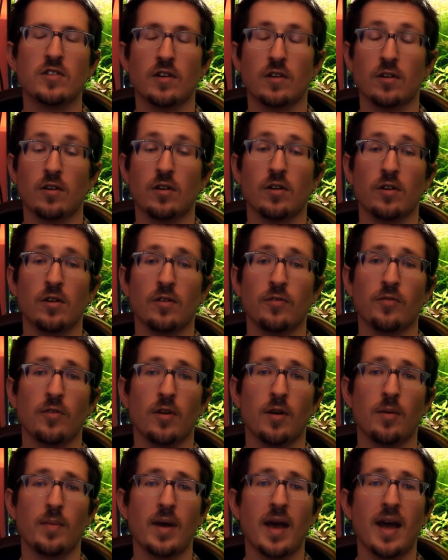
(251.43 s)
that occur
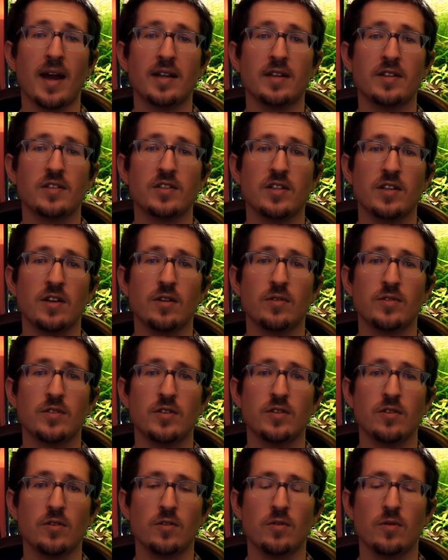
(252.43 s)
from adding C O
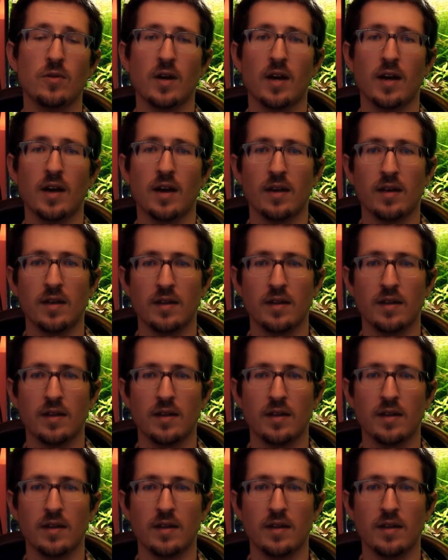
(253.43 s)
two uh,